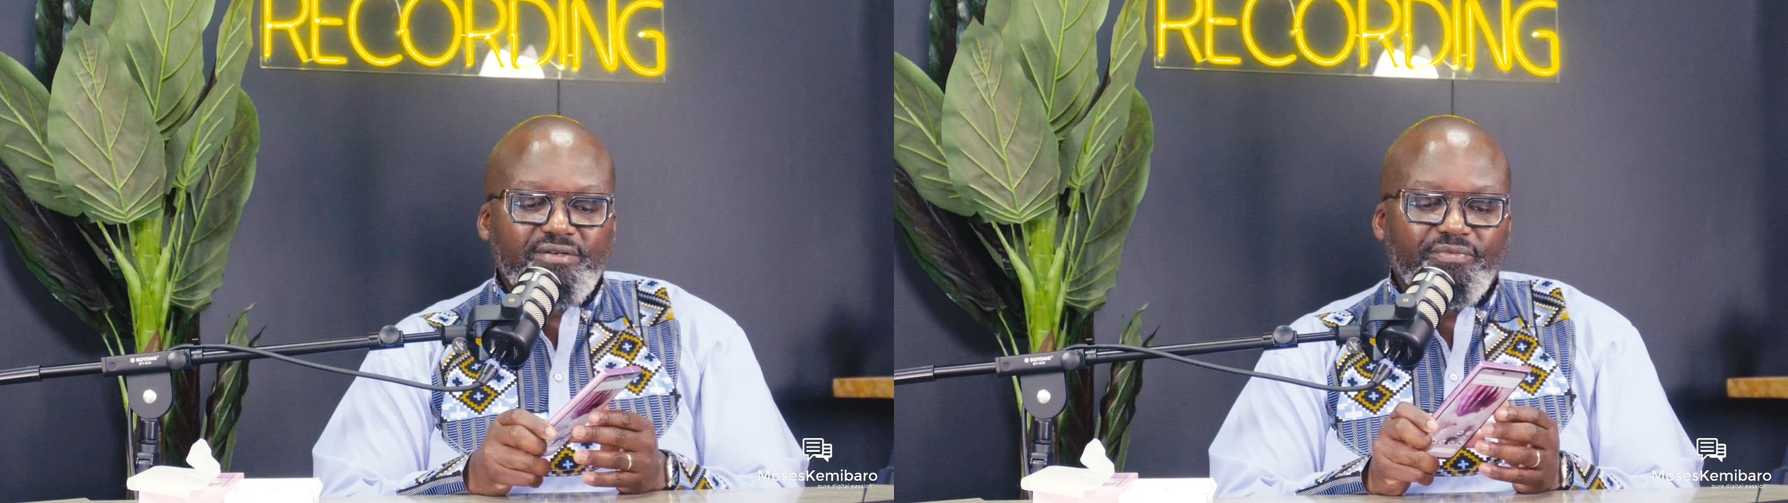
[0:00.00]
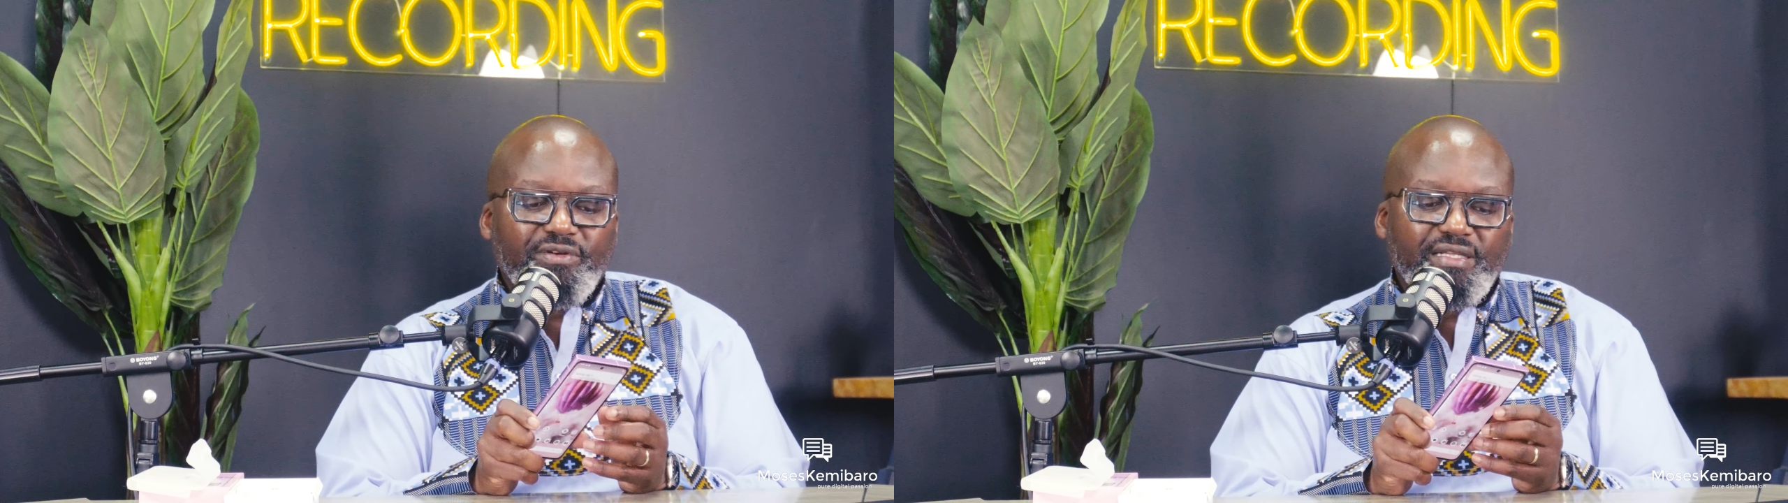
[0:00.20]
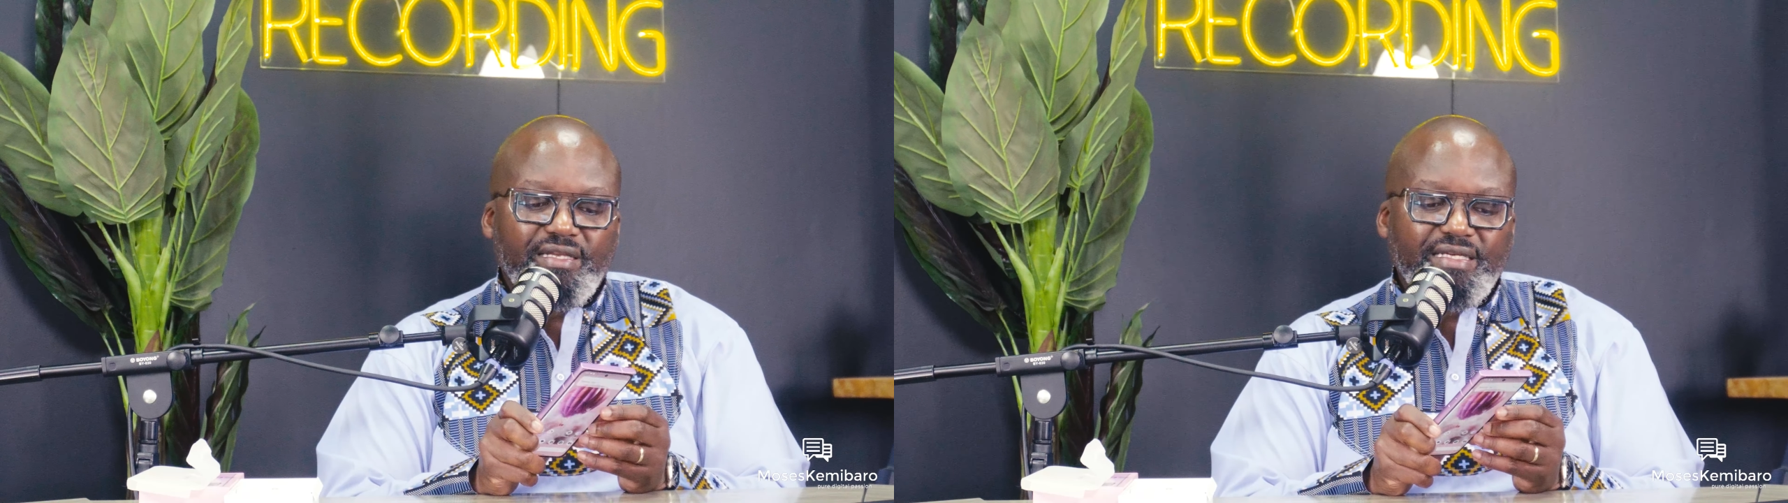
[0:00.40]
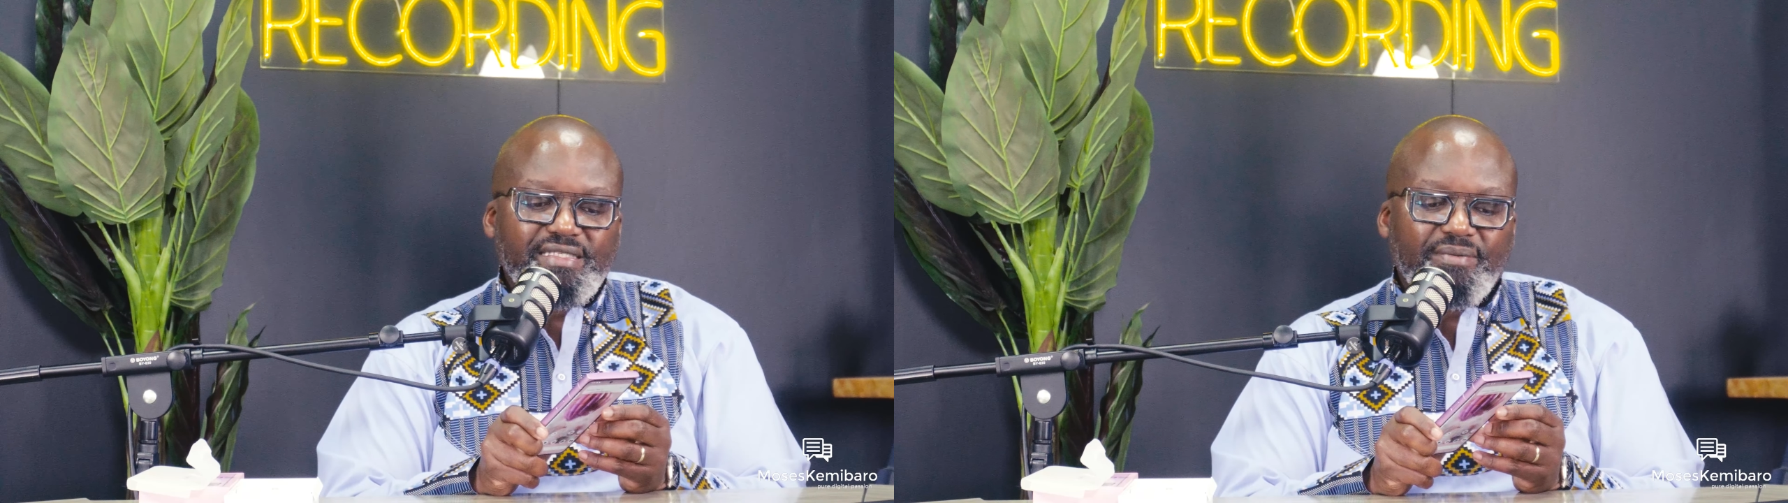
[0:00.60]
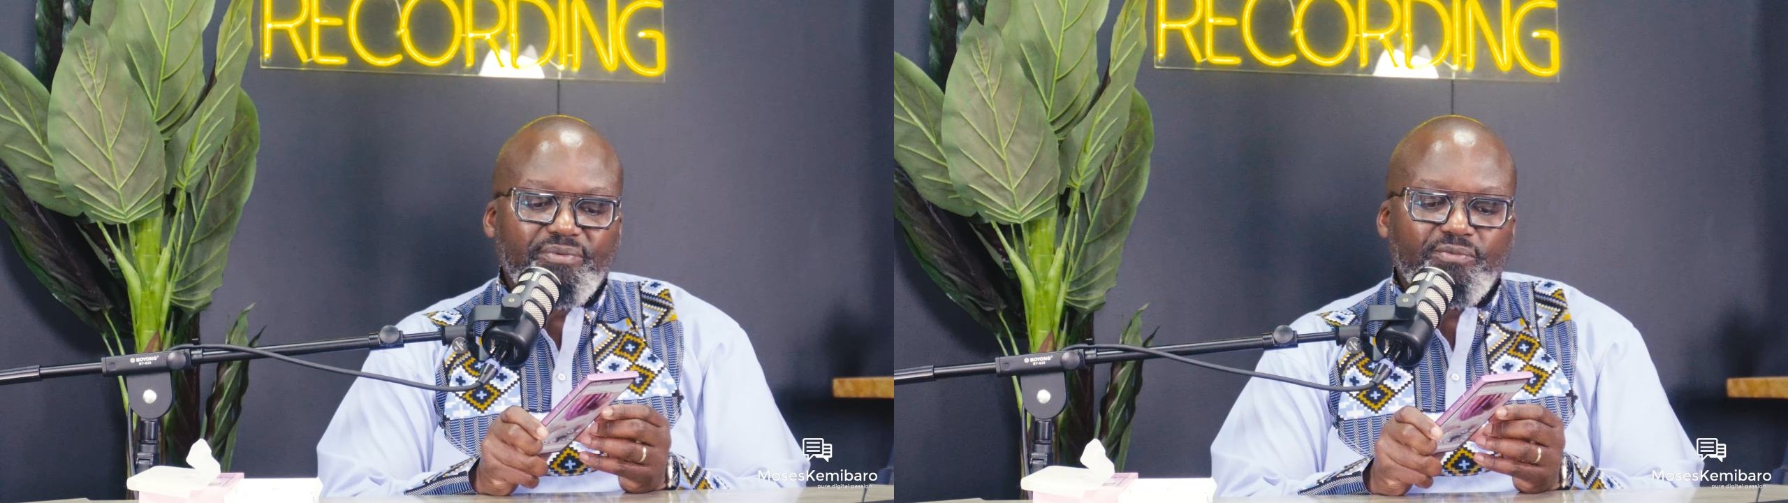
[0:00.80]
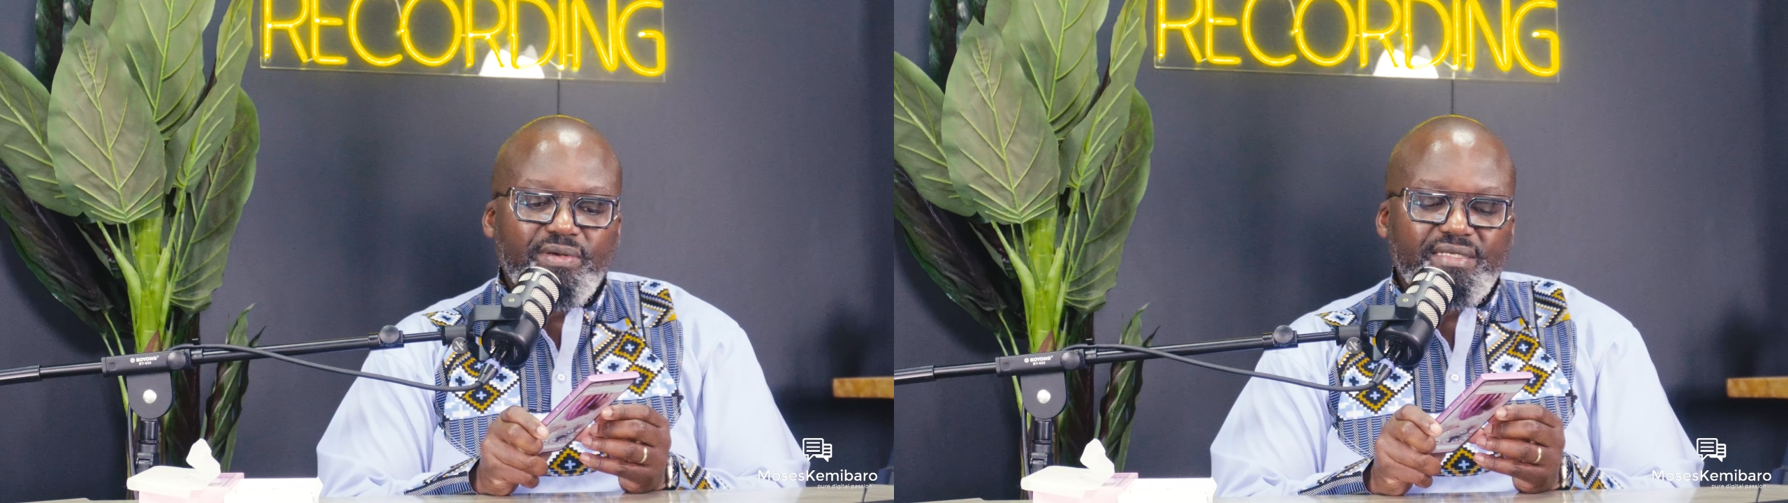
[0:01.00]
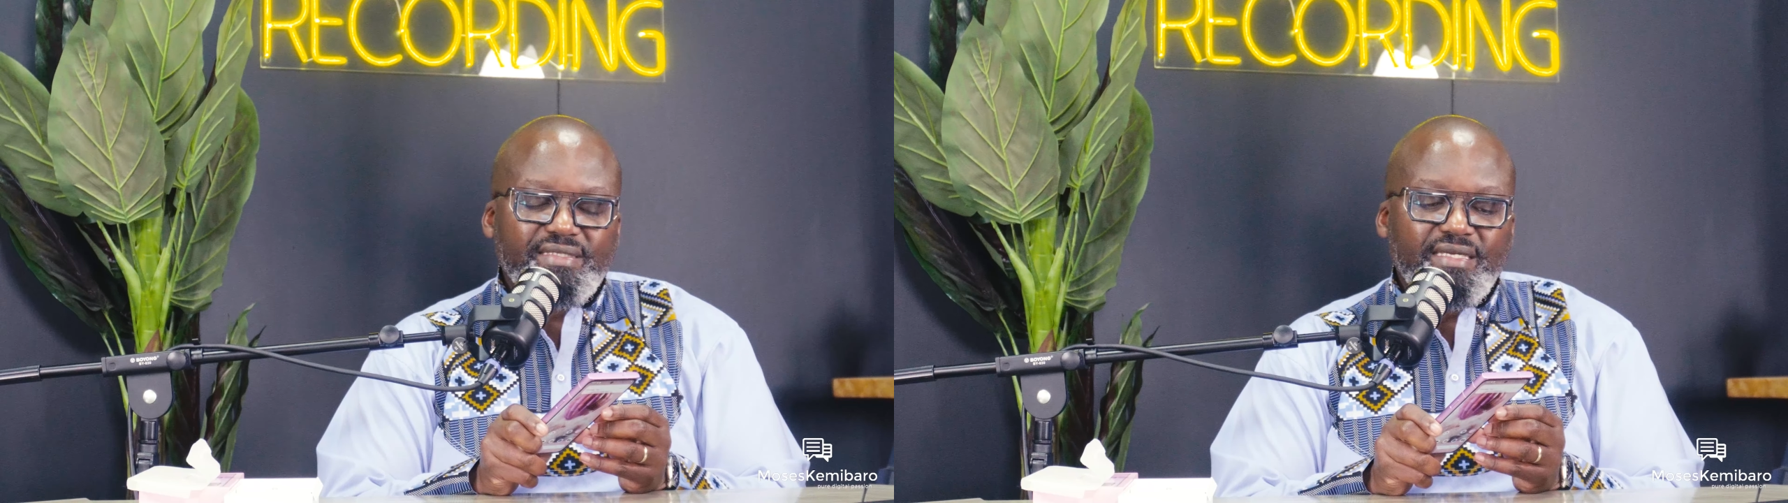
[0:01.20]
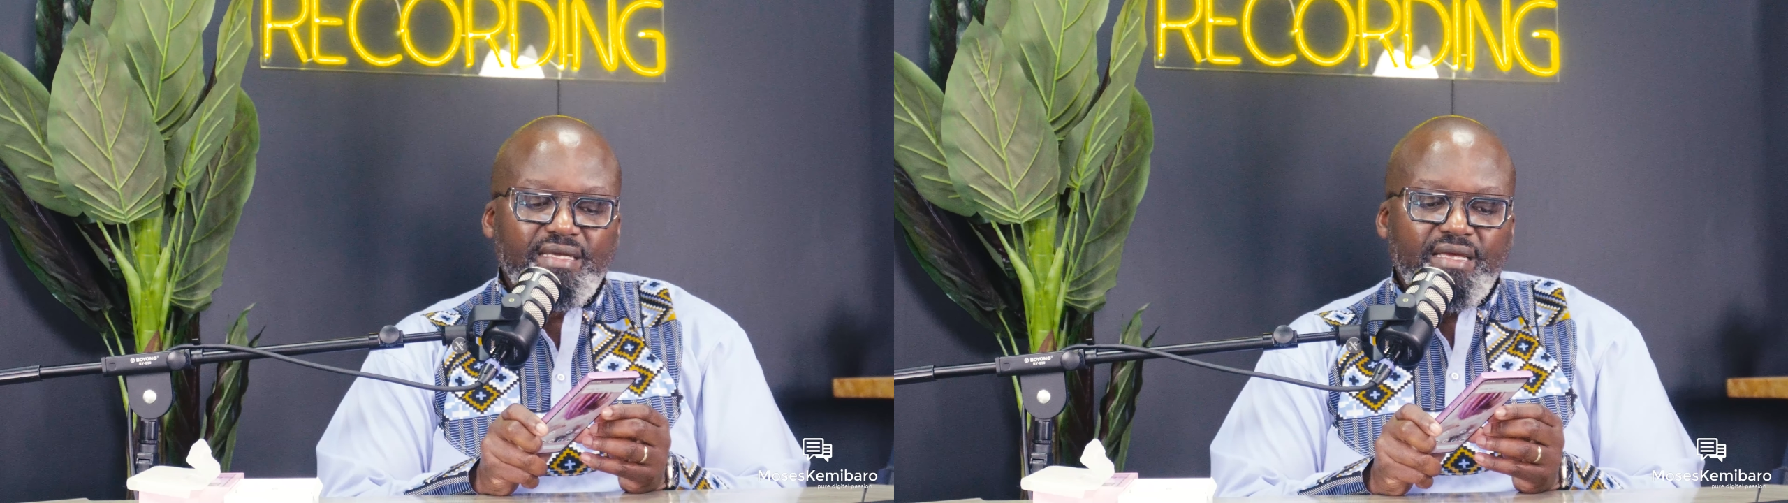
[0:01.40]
hopefully in the next couple of weeks.